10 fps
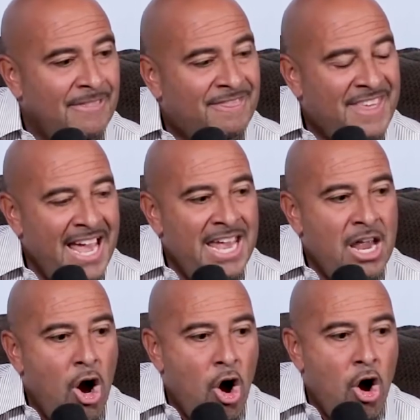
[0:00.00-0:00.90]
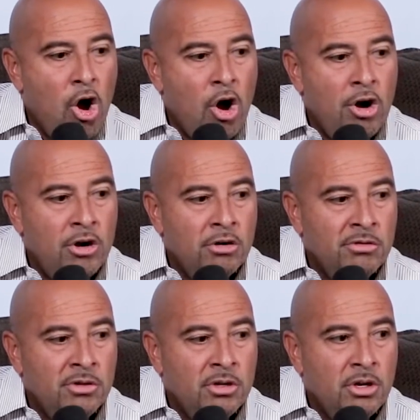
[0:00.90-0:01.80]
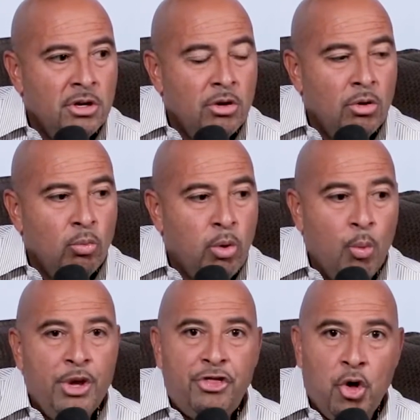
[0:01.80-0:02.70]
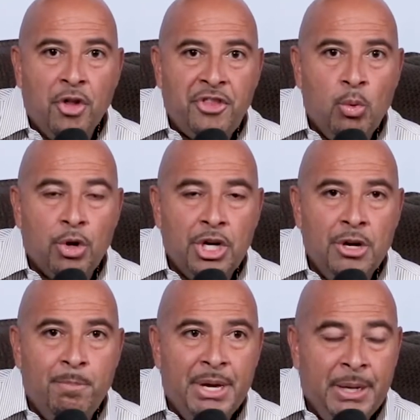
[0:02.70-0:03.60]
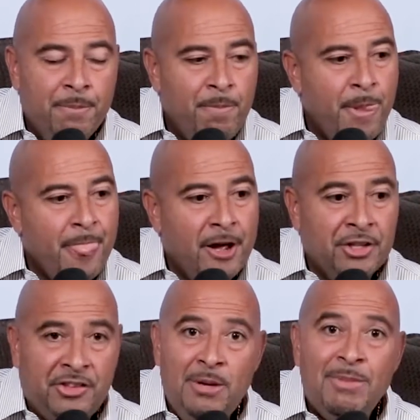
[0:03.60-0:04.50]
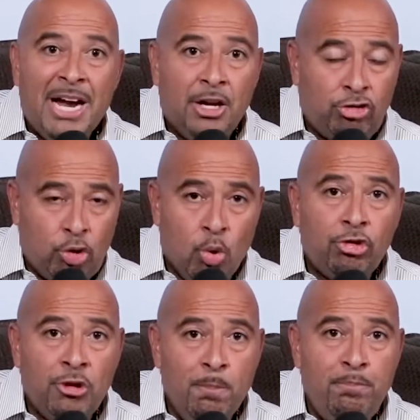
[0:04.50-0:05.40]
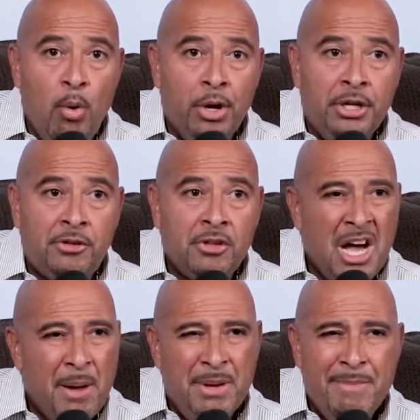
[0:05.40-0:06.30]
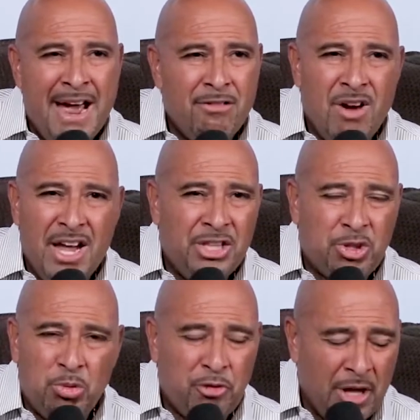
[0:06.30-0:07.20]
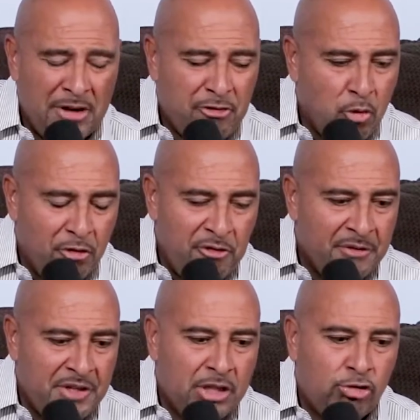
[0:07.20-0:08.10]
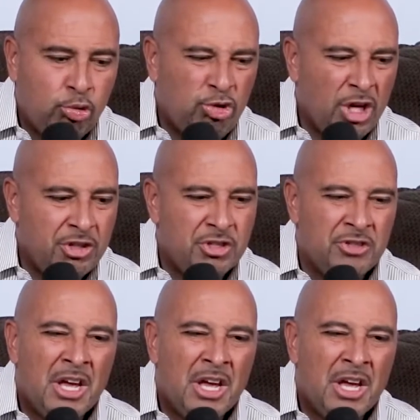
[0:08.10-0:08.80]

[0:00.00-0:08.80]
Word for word: they are what we thought they were going to be a team that could score some points. I mean, Matt Ryan threw for like 450 and two touches.